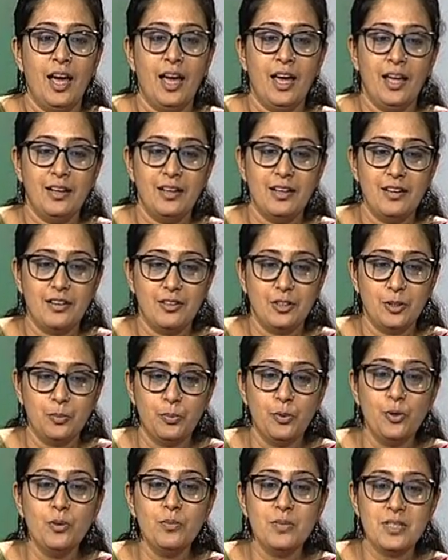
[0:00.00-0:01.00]
and uh,
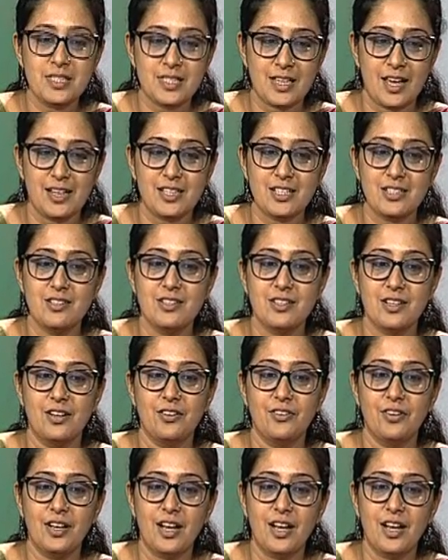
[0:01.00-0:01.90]
the poem is titled uh,